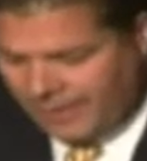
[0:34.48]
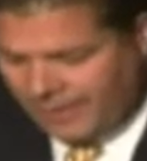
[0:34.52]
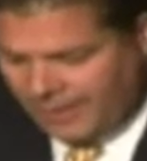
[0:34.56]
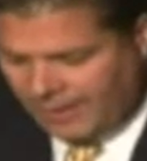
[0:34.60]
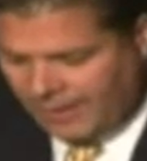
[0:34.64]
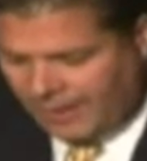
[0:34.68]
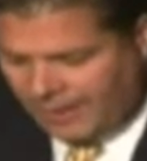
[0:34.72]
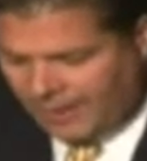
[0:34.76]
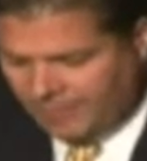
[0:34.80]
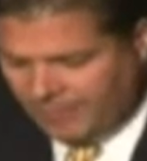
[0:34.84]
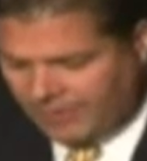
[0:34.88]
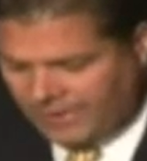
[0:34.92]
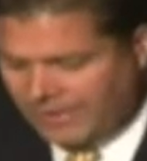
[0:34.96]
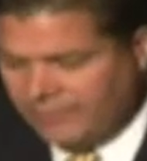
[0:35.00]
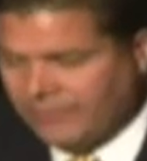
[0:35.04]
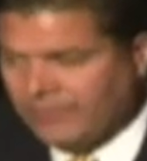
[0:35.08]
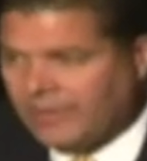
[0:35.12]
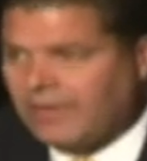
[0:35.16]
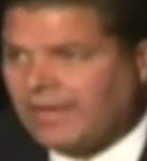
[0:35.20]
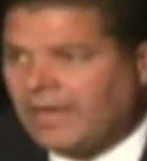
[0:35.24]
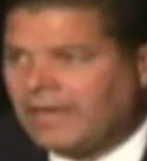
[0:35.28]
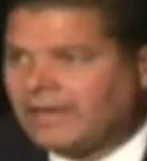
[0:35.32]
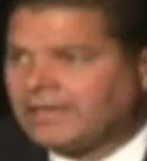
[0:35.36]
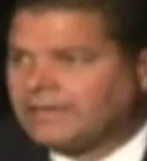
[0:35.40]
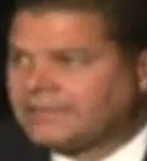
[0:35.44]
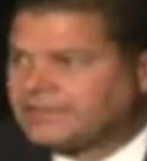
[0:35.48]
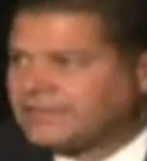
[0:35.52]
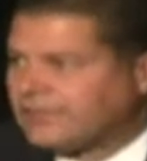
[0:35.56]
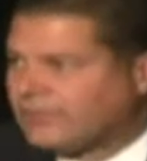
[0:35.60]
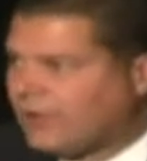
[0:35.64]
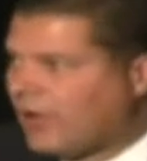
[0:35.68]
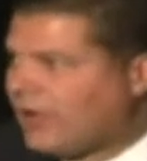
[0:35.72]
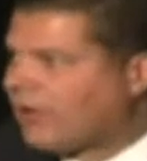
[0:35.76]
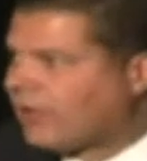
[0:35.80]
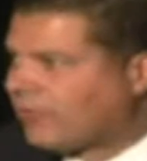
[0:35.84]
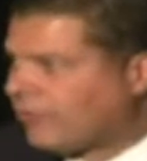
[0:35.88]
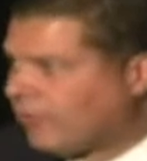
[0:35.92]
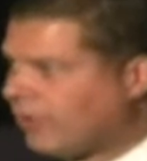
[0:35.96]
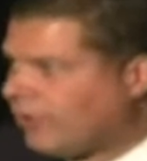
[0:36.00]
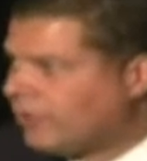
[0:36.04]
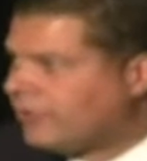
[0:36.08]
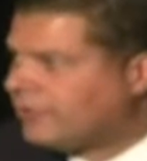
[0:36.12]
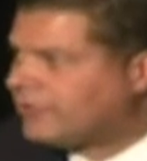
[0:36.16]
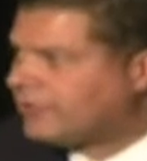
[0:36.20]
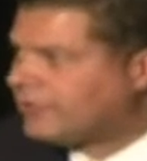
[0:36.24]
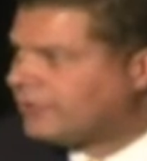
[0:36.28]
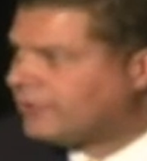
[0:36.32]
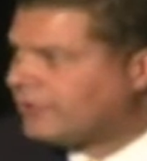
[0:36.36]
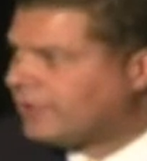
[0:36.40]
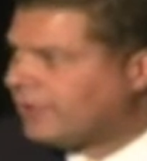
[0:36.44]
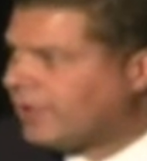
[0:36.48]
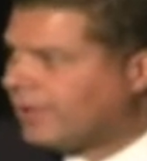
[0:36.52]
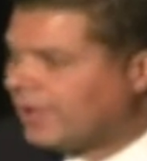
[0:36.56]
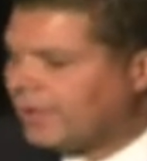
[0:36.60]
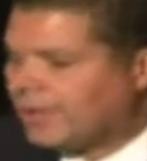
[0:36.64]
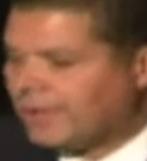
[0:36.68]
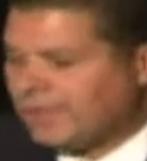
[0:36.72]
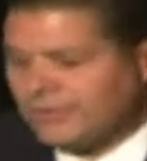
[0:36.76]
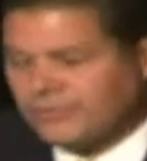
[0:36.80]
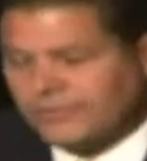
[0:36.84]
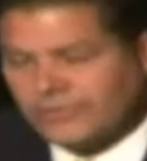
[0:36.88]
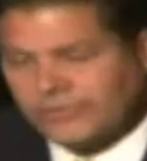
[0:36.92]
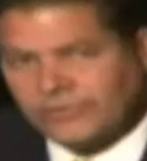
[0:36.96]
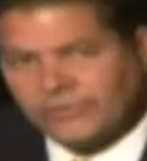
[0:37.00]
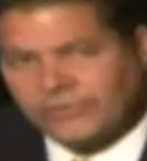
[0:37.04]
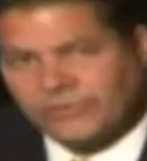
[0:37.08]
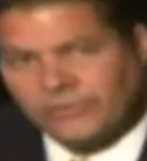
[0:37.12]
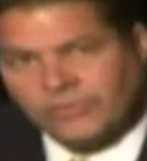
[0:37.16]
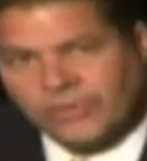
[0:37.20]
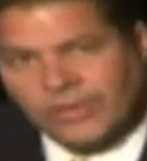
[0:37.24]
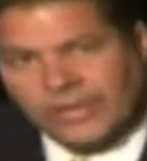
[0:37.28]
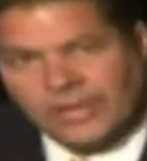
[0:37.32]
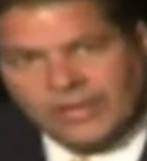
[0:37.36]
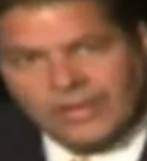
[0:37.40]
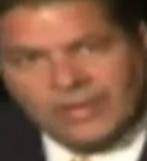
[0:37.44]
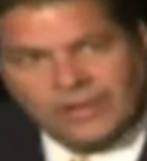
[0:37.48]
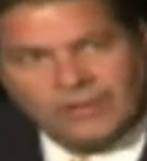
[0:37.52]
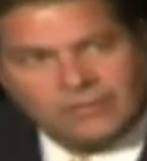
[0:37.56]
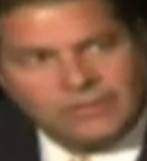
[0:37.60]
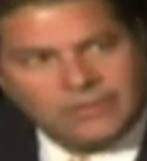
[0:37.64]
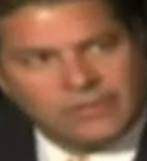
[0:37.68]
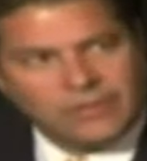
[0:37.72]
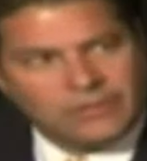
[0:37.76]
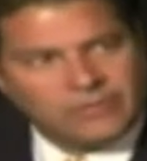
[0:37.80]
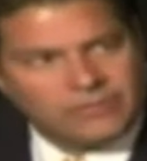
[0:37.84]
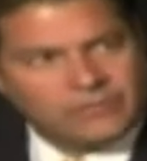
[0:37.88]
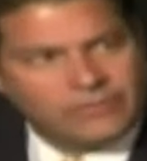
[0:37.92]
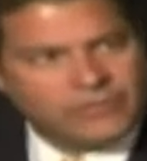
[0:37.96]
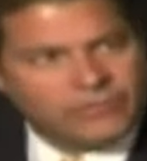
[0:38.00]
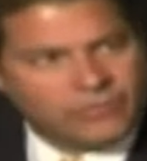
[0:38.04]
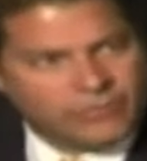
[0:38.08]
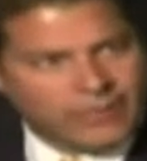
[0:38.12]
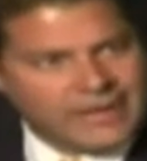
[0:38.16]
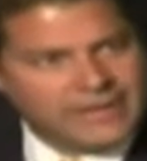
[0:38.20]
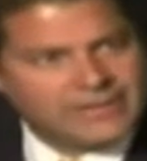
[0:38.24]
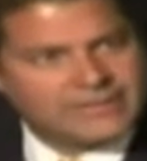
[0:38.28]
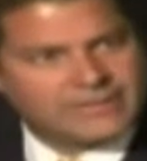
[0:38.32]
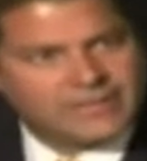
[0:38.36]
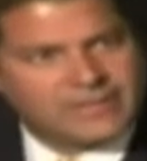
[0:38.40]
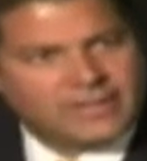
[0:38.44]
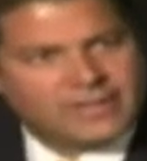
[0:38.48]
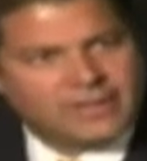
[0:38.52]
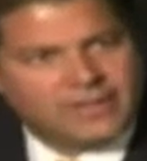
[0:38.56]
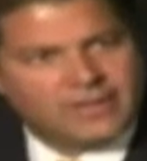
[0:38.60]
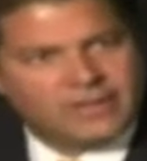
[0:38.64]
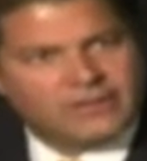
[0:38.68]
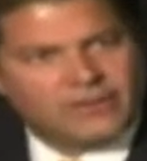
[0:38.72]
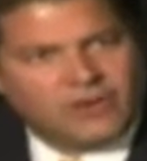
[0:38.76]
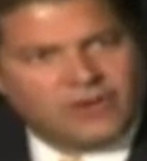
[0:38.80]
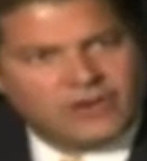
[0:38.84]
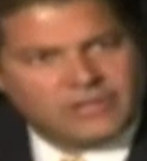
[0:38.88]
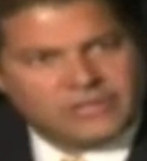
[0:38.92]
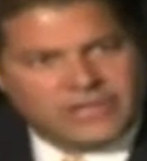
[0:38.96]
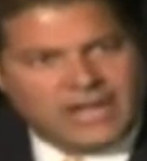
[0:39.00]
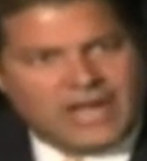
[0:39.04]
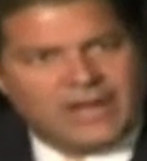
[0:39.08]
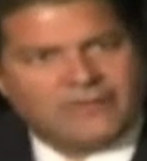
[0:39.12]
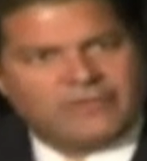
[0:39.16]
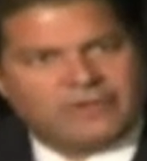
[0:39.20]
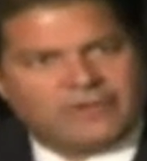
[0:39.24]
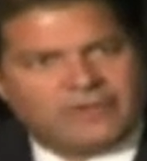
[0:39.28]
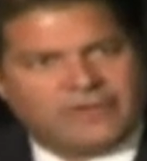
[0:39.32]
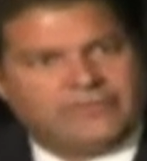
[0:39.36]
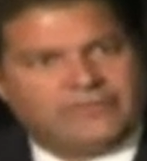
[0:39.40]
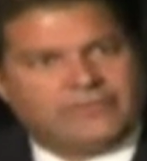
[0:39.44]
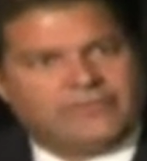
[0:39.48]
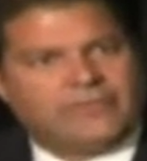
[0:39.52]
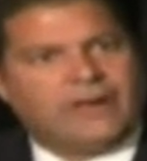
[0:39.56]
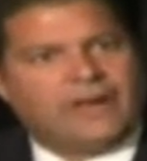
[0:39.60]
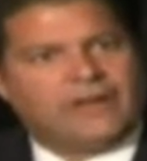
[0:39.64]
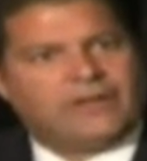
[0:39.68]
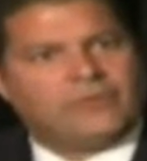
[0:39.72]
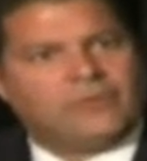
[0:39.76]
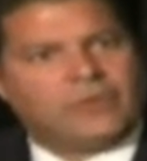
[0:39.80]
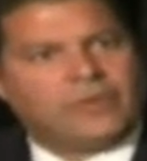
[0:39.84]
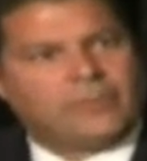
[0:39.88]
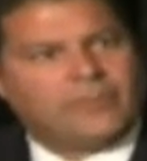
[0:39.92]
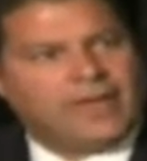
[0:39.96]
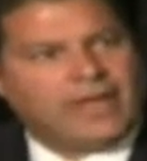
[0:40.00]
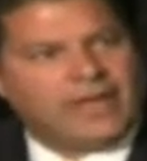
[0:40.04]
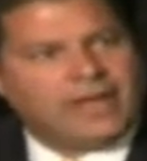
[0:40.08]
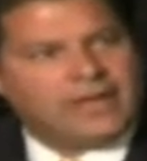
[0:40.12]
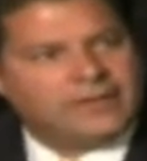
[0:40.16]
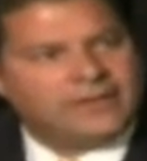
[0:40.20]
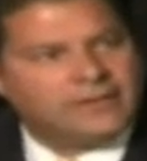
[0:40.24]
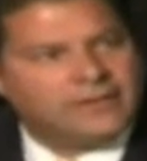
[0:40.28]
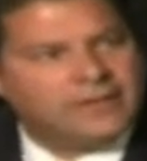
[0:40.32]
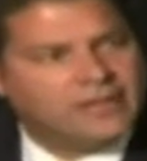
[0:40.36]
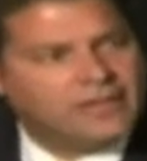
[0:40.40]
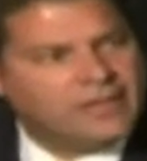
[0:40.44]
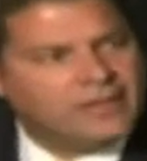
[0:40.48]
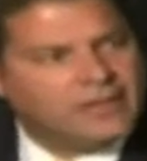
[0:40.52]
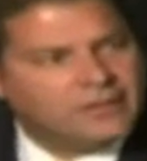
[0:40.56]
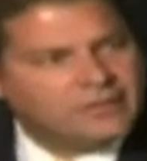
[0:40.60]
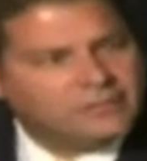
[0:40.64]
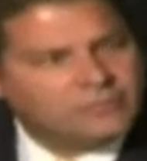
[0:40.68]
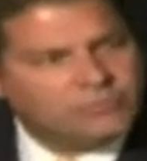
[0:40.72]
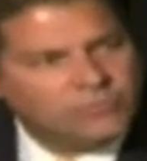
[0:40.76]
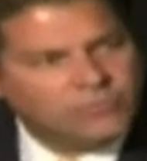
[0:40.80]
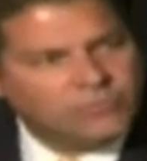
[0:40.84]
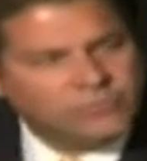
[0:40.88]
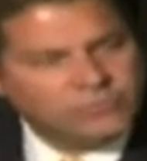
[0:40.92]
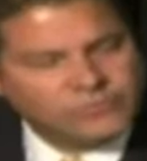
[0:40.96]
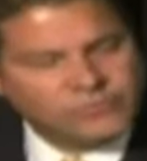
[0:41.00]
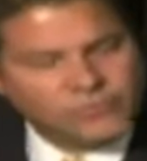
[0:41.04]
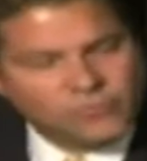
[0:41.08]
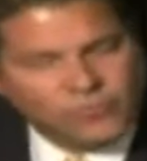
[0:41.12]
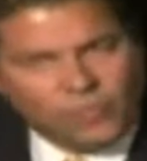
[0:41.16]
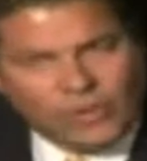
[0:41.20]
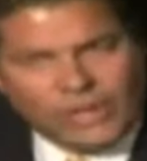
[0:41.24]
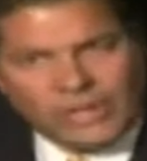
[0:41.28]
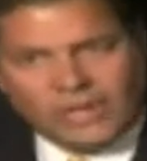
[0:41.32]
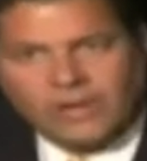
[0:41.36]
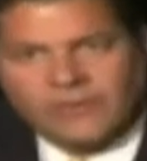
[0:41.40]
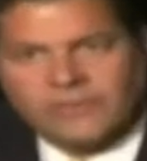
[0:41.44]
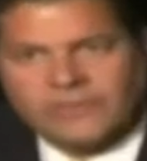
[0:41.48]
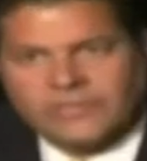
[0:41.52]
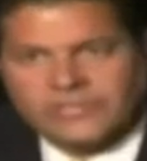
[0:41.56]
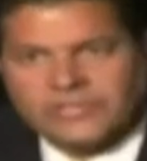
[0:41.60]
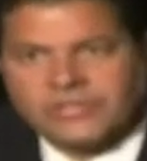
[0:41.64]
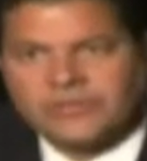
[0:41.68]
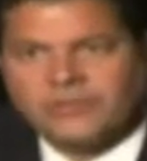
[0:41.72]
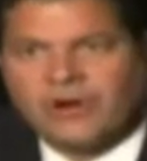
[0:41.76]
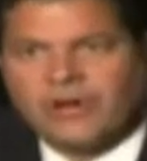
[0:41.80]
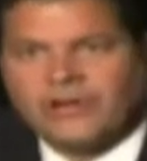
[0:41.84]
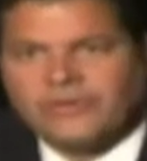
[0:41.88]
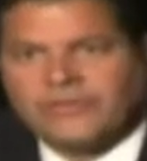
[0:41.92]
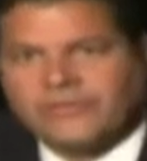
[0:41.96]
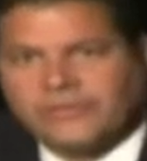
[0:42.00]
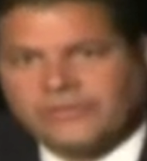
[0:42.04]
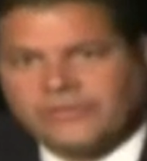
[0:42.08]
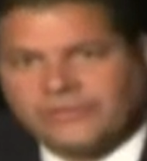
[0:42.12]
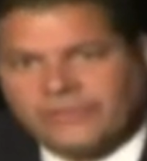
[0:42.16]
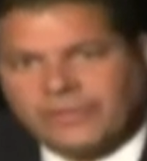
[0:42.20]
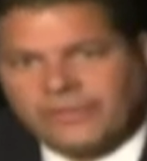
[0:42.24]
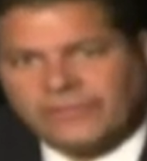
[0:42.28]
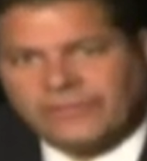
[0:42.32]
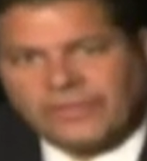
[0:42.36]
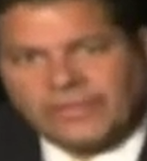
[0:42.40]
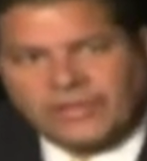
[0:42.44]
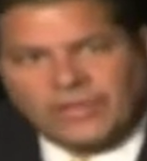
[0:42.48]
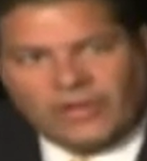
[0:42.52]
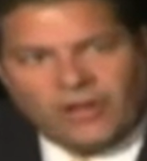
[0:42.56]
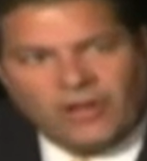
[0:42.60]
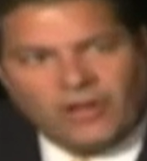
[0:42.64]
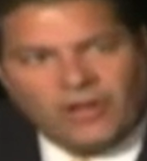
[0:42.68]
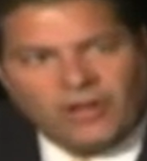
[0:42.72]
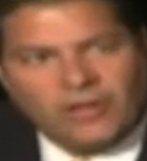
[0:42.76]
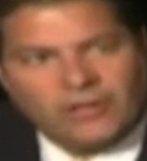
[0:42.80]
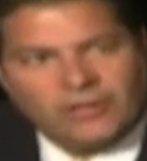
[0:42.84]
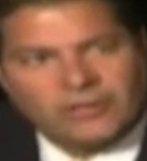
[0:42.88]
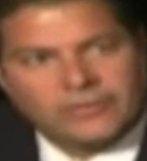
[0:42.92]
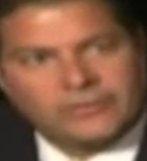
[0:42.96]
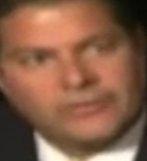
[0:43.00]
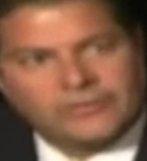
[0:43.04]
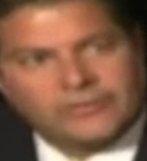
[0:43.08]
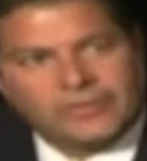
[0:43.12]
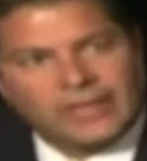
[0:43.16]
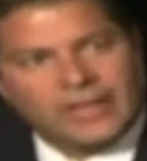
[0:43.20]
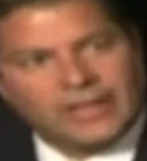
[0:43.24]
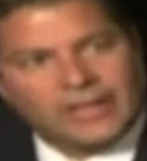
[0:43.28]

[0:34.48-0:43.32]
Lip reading: But even then, it's a long road to raise a large African fund. We made well over 250 calls,